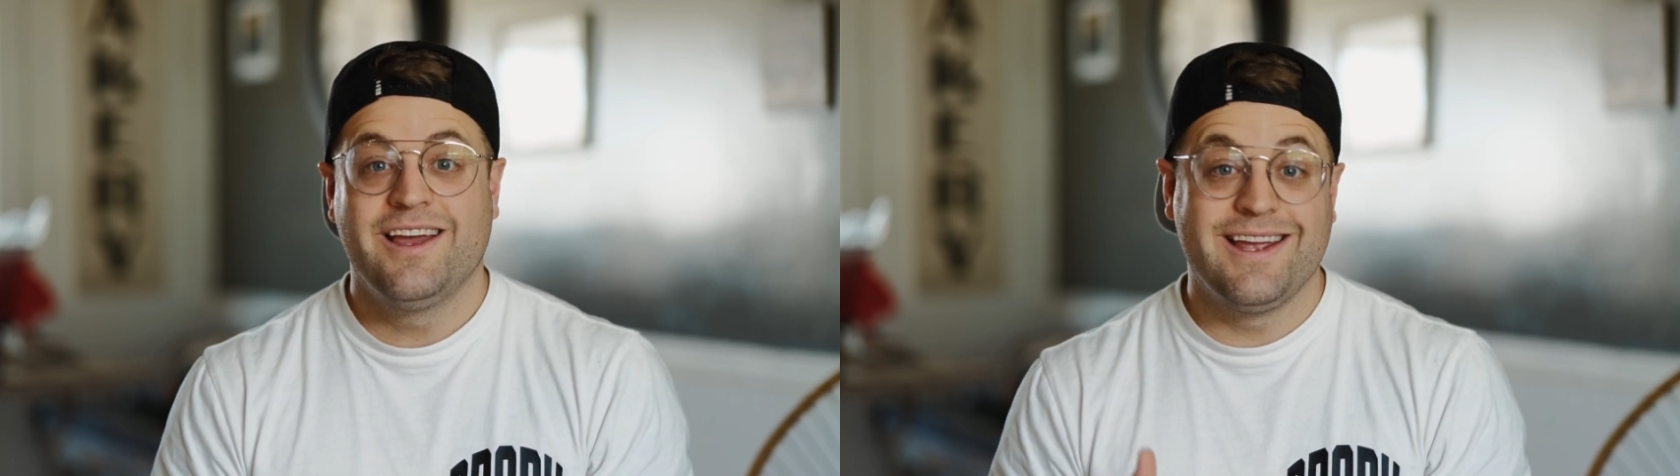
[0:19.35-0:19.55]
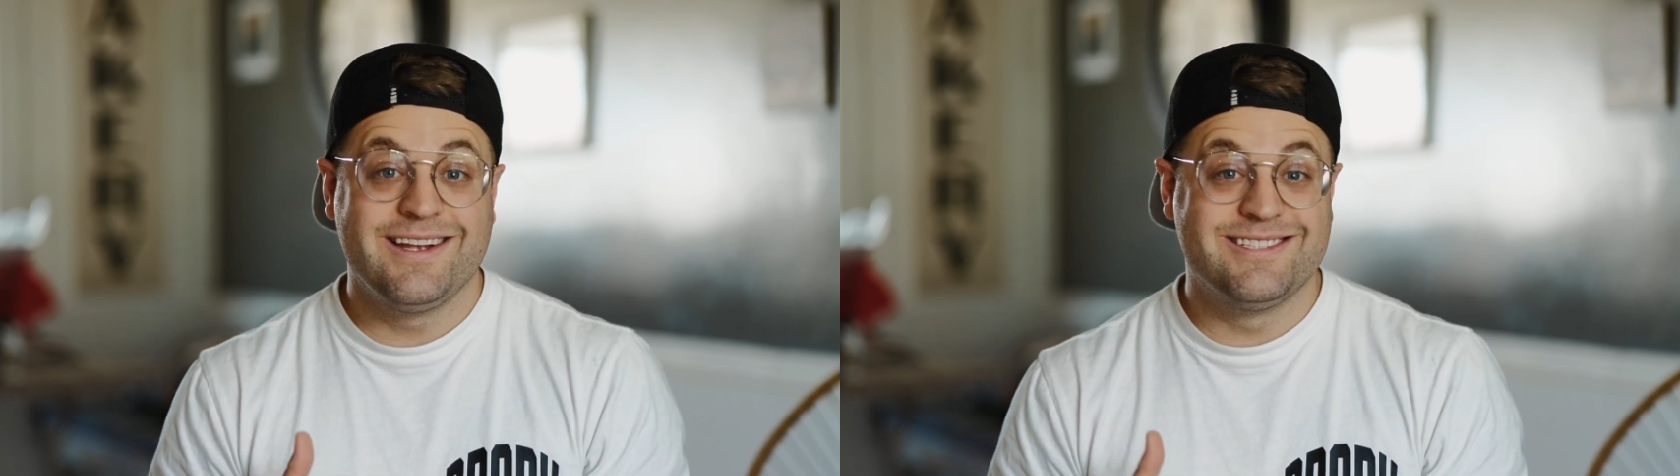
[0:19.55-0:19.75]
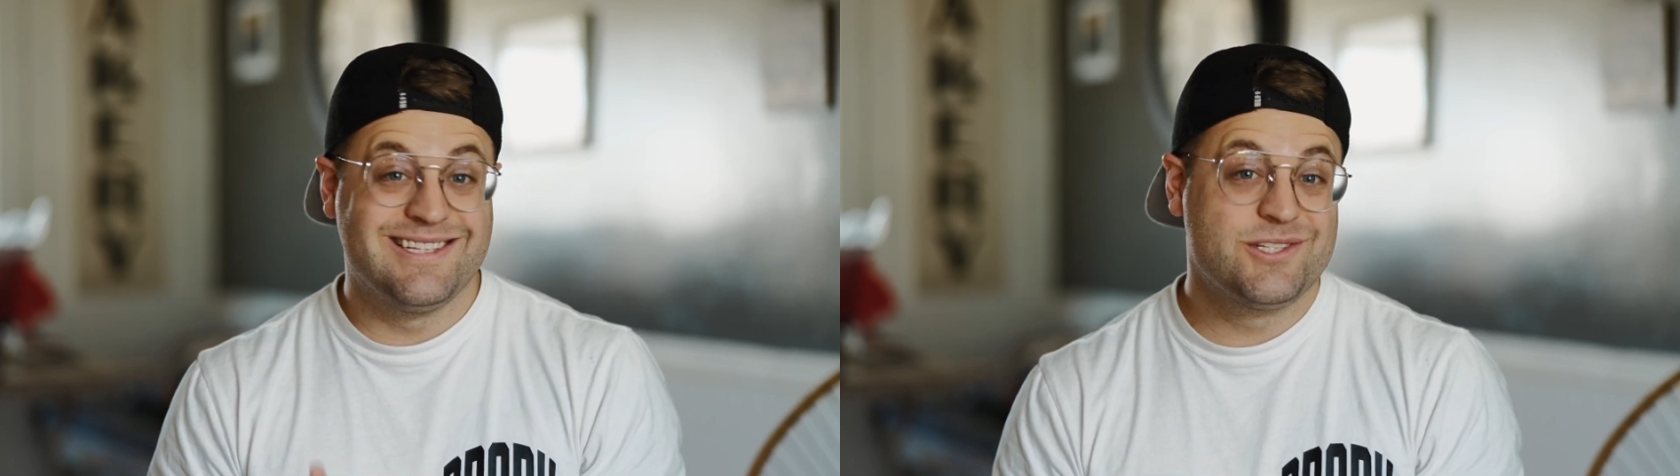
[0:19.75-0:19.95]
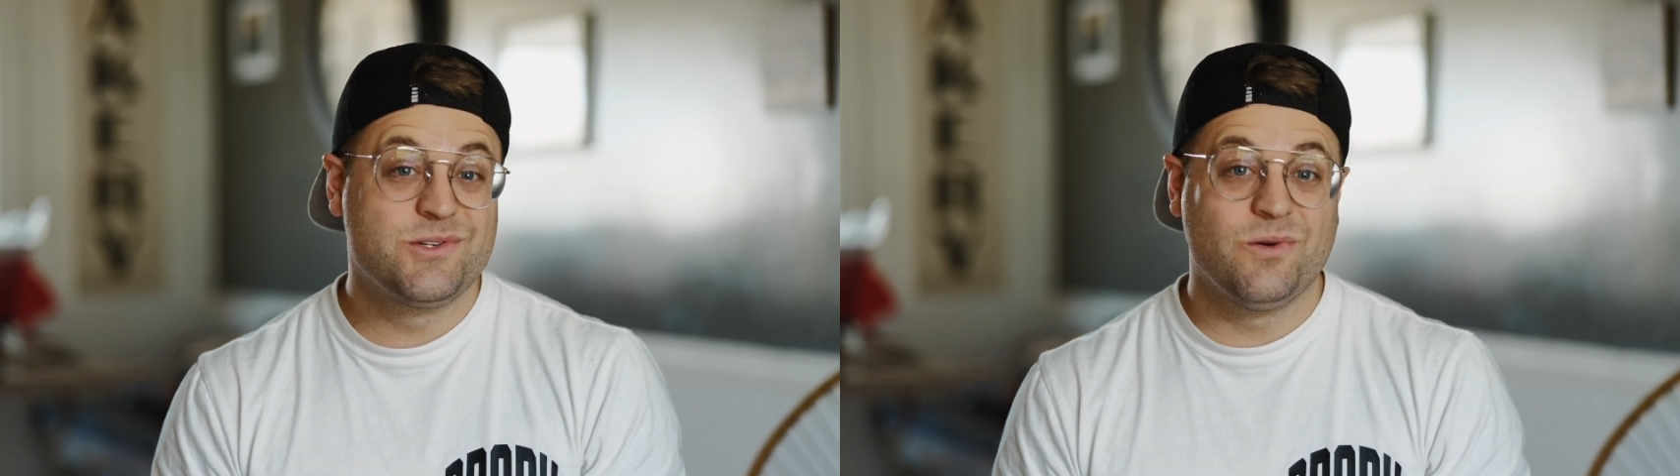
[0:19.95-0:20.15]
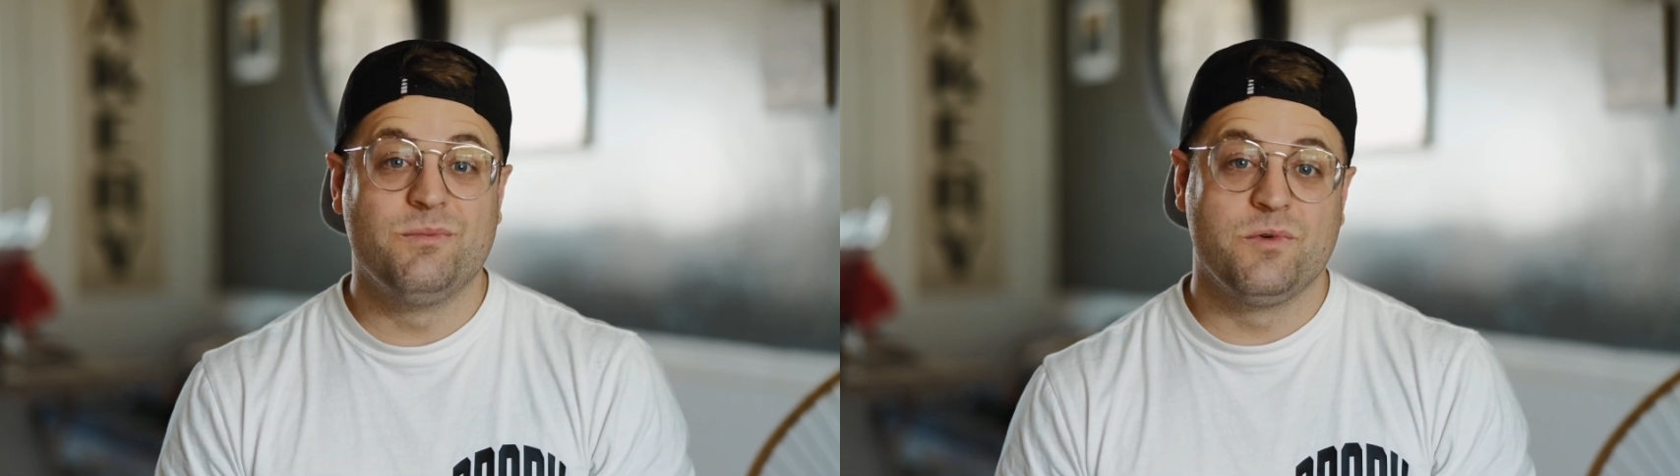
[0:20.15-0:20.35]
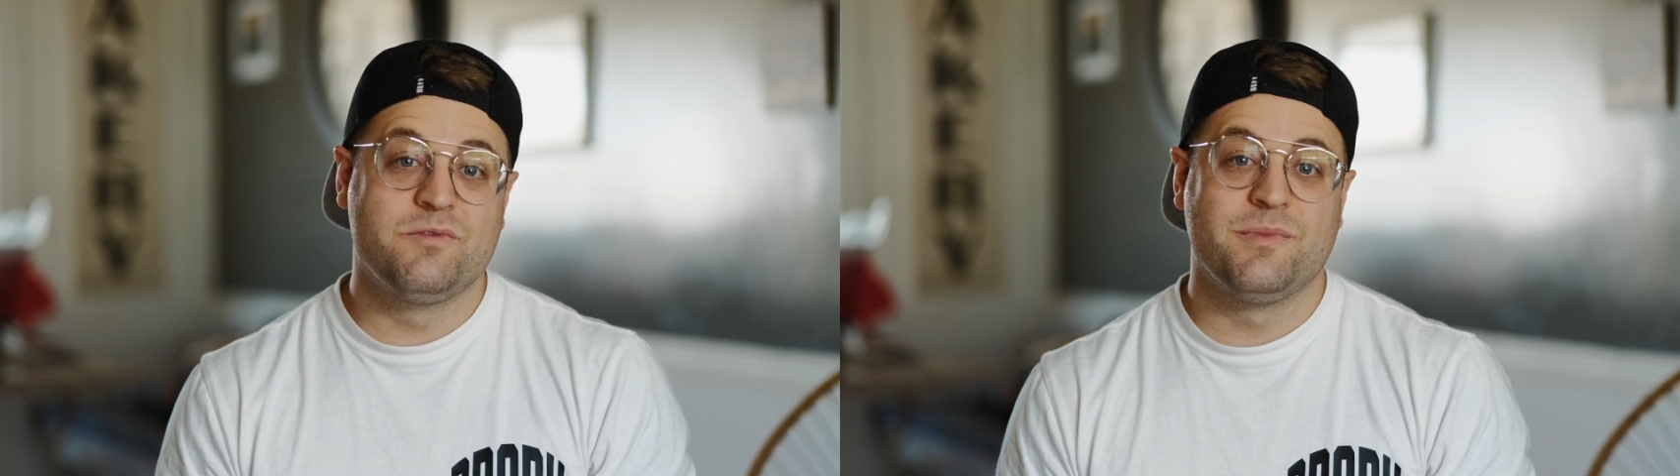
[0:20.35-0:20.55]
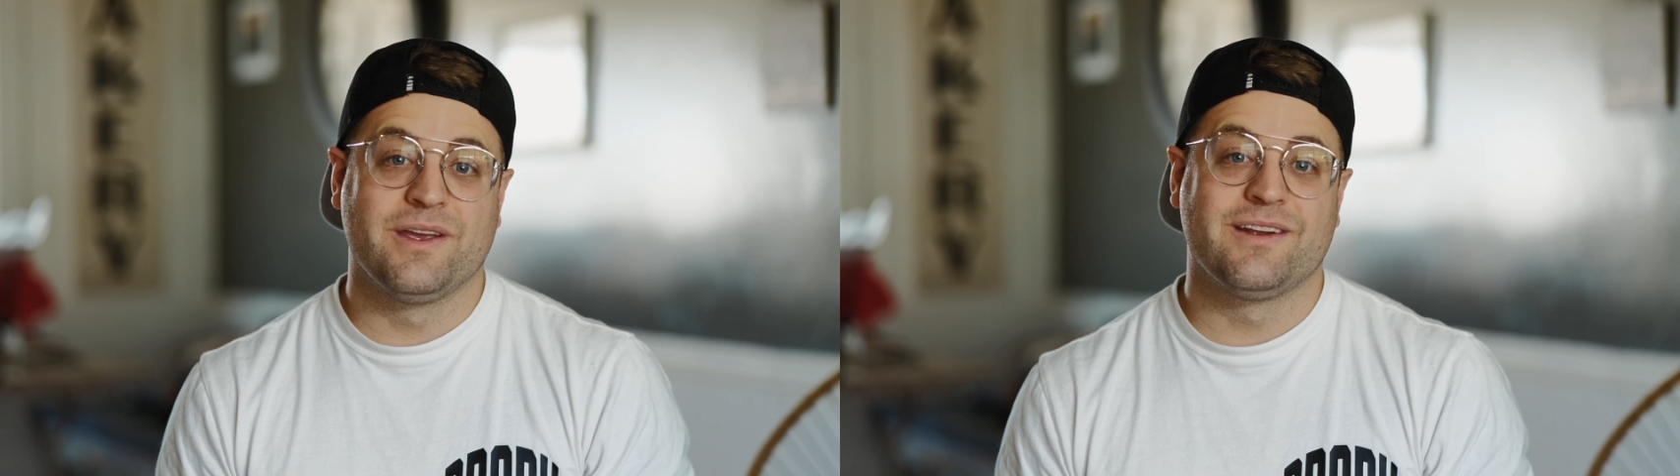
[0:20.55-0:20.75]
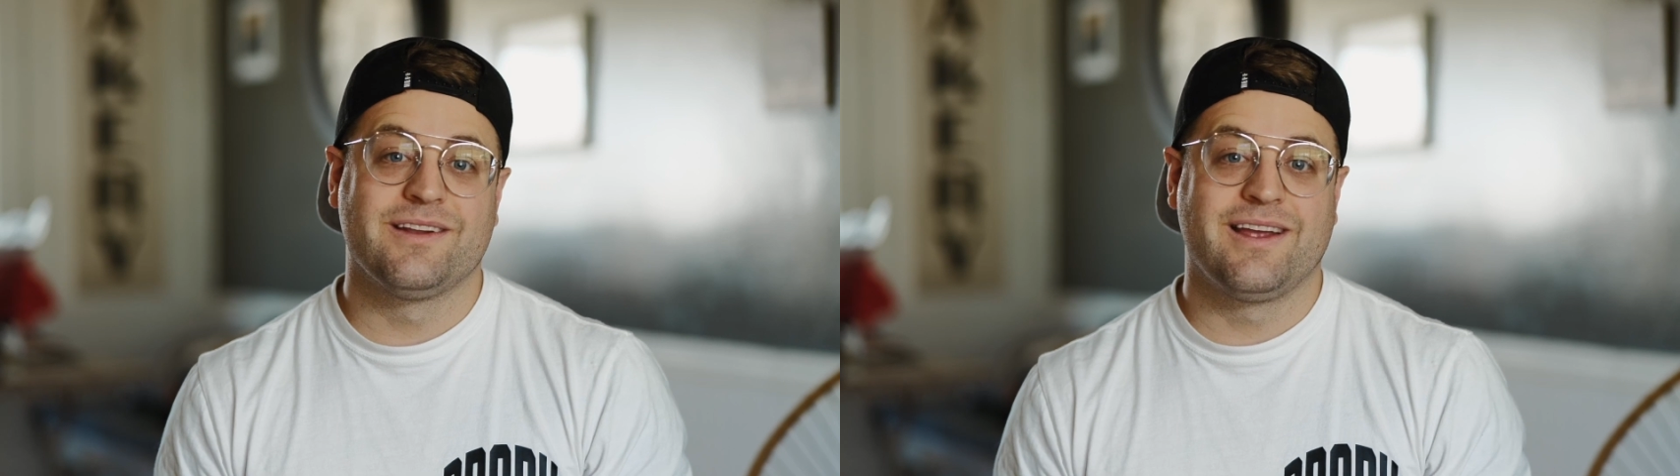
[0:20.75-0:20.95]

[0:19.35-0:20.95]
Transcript: a digital movement